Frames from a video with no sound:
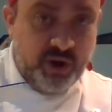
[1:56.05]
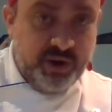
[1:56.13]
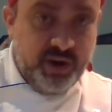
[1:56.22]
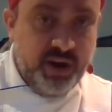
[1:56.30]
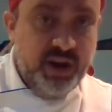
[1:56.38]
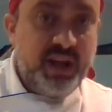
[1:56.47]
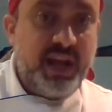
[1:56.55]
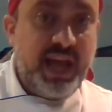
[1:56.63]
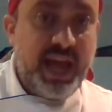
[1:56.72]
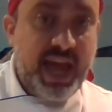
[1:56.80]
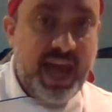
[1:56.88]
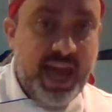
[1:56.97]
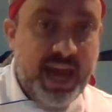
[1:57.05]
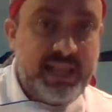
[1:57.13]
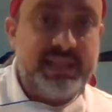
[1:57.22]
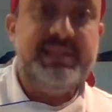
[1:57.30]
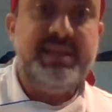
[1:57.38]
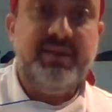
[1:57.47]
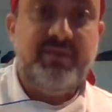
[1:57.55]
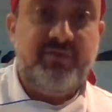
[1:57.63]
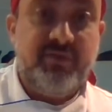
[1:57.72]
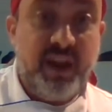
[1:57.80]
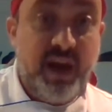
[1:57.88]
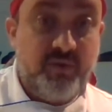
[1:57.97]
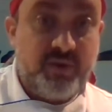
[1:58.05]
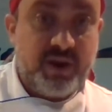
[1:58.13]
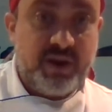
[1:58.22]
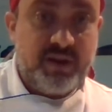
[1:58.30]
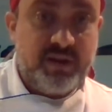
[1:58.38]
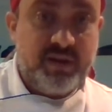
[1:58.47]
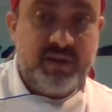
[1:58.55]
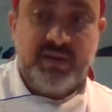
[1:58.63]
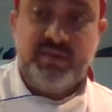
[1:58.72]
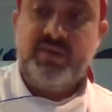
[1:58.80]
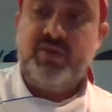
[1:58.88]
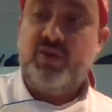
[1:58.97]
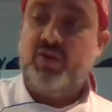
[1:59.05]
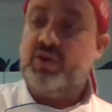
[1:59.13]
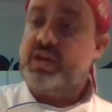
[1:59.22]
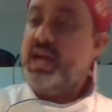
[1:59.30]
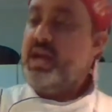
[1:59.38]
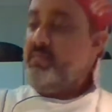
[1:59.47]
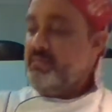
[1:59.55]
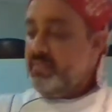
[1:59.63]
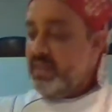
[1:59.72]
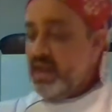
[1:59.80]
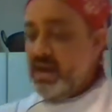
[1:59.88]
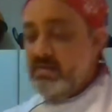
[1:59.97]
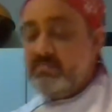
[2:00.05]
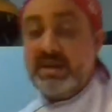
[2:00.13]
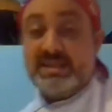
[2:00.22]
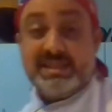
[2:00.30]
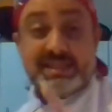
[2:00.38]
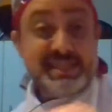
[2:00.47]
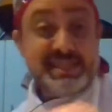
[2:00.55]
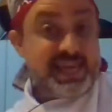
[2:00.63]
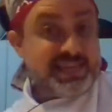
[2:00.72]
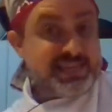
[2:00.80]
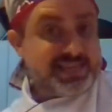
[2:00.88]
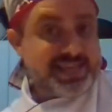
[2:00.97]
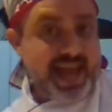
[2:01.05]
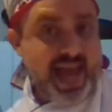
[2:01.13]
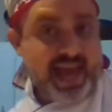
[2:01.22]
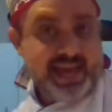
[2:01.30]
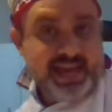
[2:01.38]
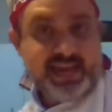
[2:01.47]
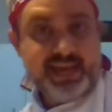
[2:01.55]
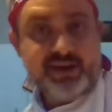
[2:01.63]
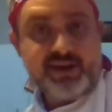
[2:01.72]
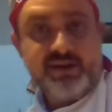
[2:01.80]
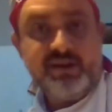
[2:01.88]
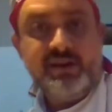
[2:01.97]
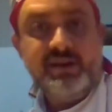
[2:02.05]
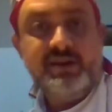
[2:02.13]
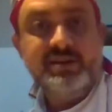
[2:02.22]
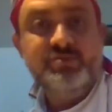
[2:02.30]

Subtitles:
Okay? But this guy here is what we call levain. Okay?